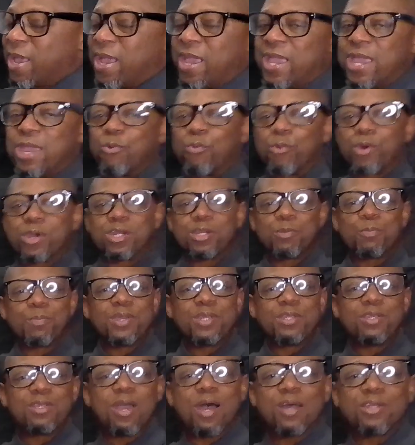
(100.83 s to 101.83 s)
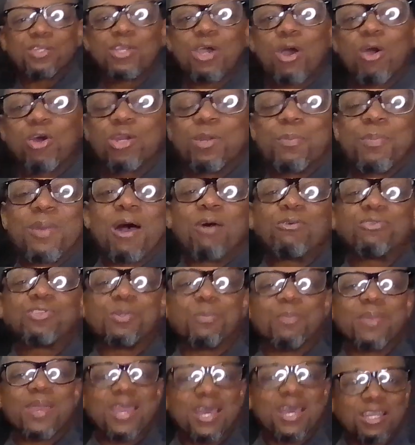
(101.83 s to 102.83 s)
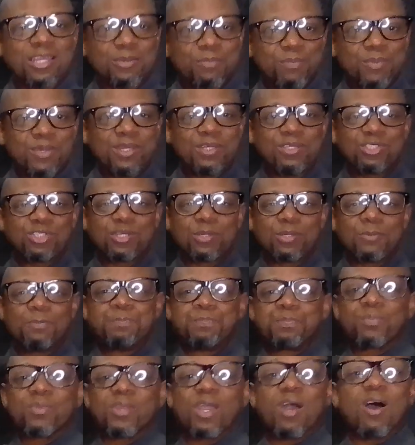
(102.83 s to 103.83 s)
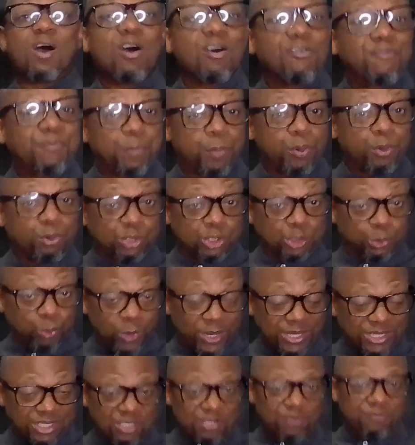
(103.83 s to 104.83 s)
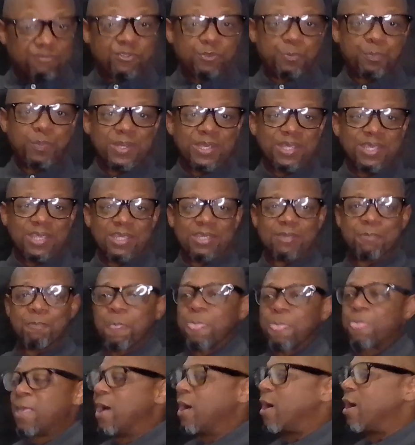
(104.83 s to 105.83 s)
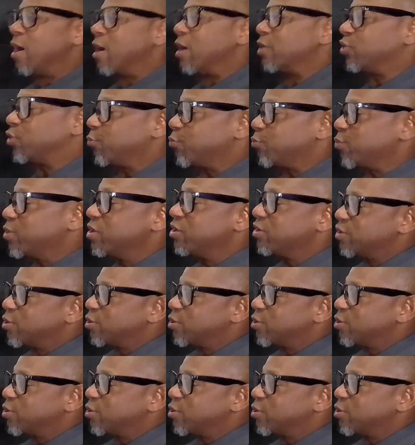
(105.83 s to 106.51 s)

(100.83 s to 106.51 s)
and we're going to be talking about some elements of persuasive speaking. Three of